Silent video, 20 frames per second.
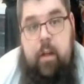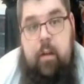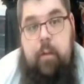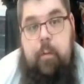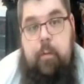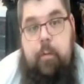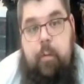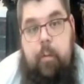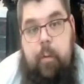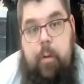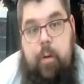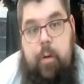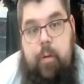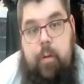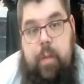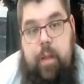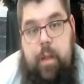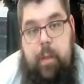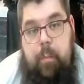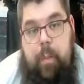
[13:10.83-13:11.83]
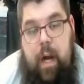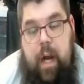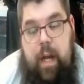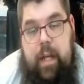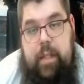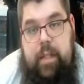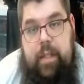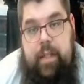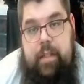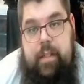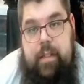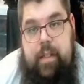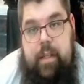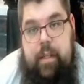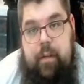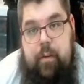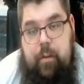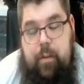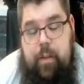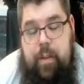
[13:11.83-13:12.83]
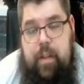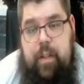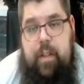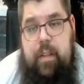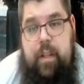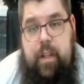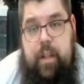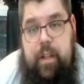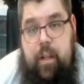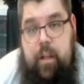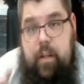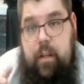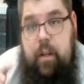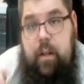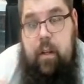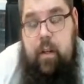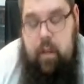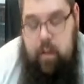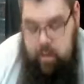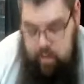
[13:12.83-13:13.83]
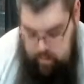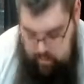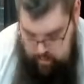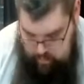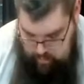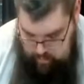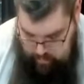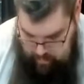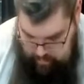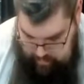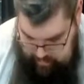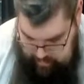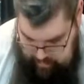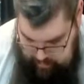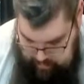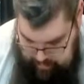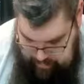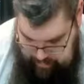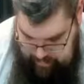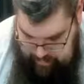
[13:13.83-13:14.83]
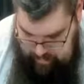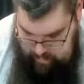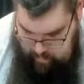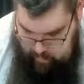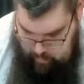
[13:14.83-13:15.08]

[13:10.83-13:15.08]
for the pilot or the gunner. So one's like got a